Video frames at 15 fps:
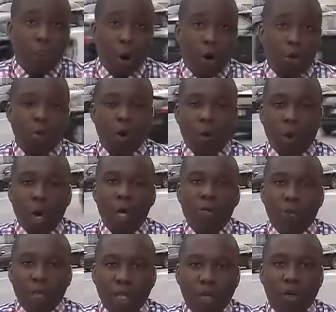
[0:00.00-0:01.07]
party, but one
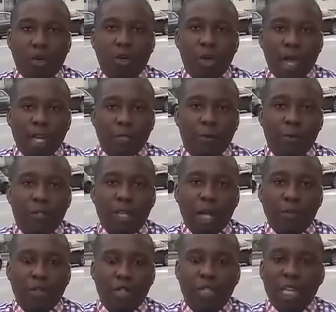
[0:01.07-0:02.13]
political expert
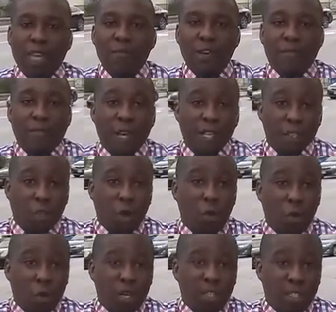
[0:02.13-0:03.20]
tells us even if they don't
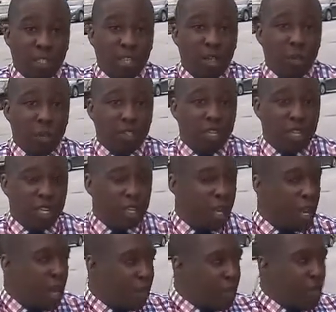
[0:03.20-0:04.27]
win a single seat,
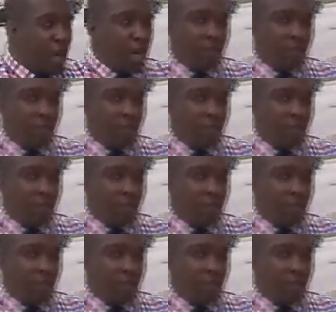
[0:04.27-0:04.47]
the None